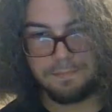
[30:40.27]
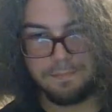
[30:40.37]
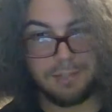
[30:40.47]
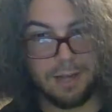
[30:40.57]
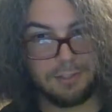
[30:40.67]

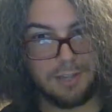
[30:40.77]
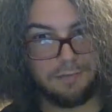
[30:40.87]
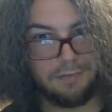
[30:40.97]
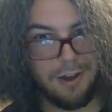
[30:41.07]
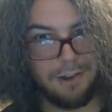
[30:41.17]
Sounds like
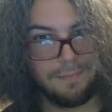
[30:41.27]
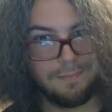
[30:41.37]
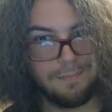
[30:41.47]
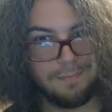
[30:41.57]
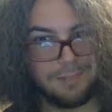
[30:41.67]
fun.
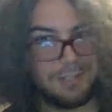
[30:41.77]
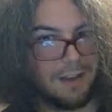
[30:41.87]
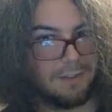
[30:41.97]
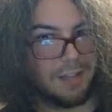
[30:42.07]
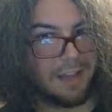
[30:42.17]

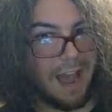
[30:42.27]
Sounds like